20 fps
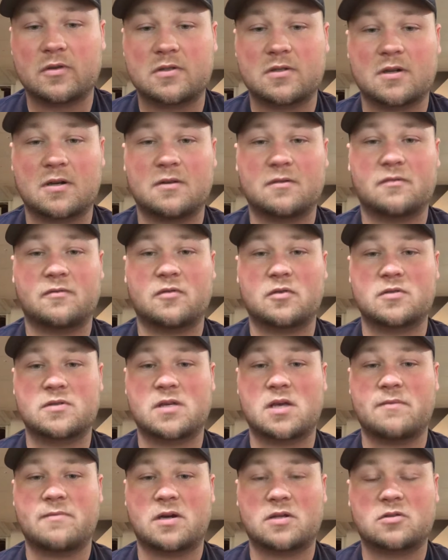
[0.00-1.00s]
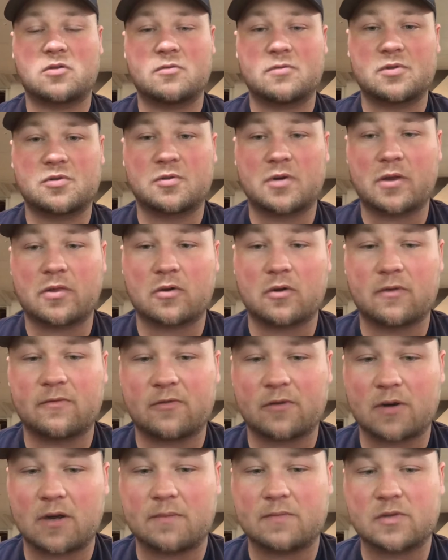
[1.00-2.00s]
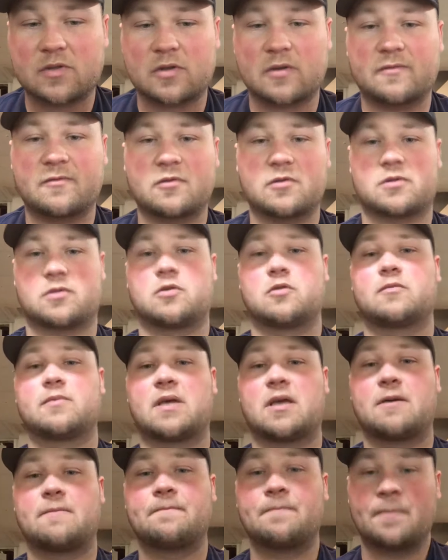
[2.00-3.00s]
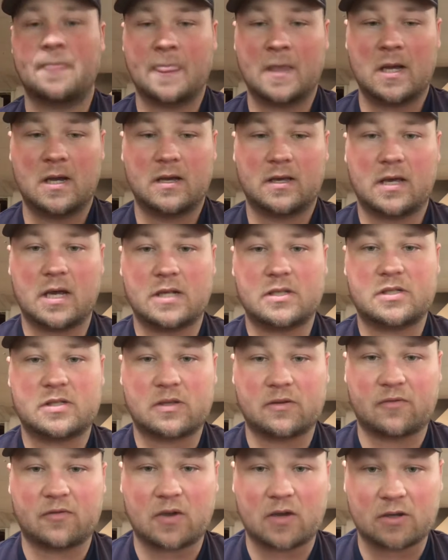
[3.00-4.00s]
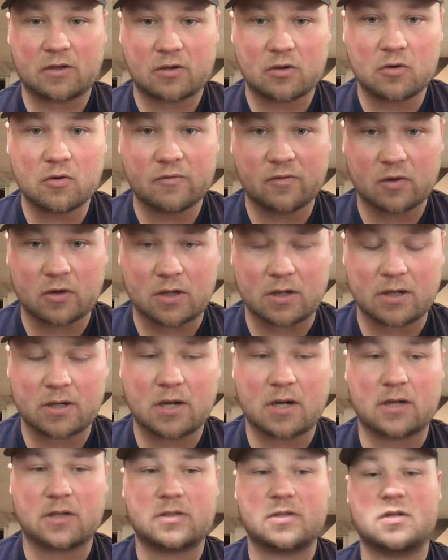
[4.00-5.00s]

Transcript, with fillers: So first game October twenty-third for them is their first home game against the Vancouver Canucks.